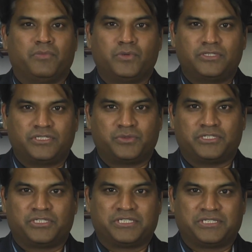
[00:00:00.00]
Moses
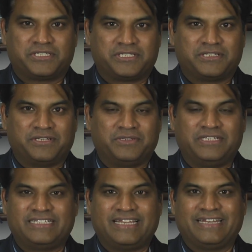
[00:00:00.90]
was, you know,
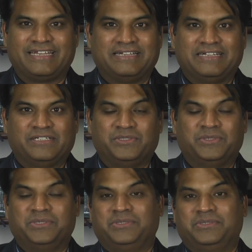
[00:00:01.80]
he said,
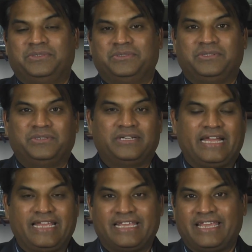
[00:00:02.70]
no, Lord,
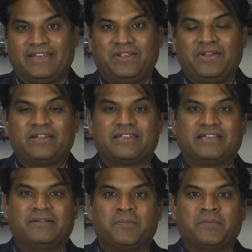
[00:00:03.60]
I cannot.